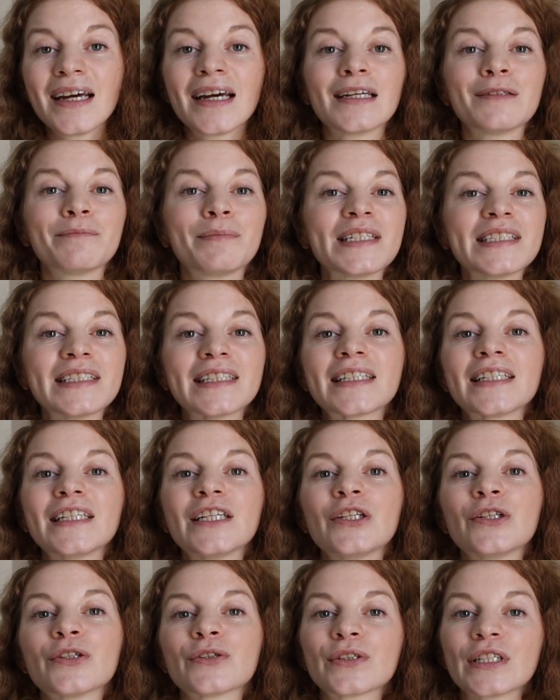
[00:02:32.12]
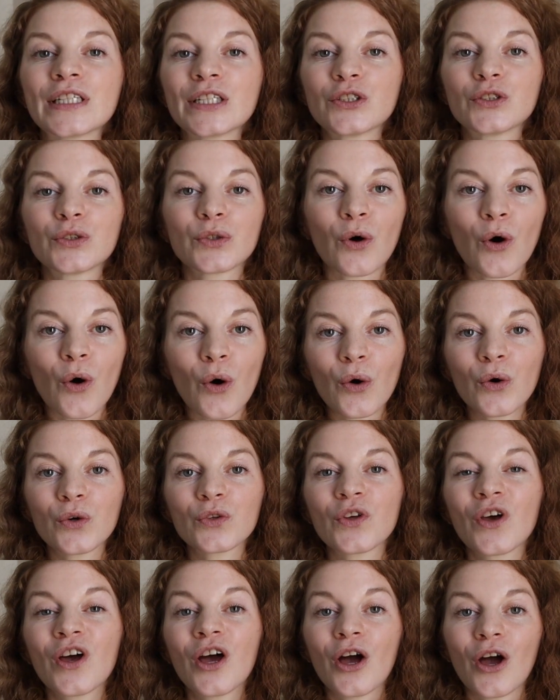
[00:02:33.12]
and basically you're going to hold
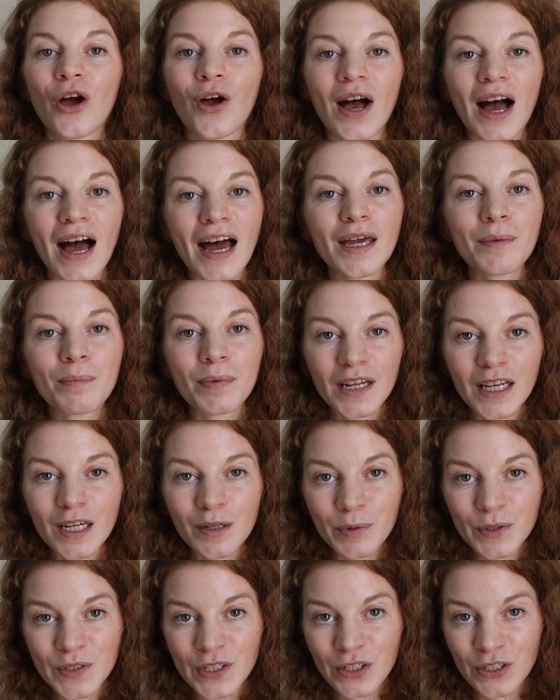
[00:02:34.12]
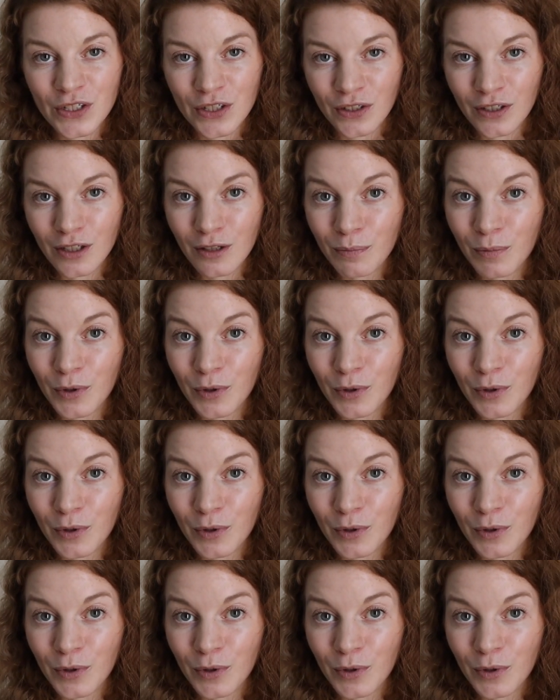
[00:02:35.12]
a high plank position,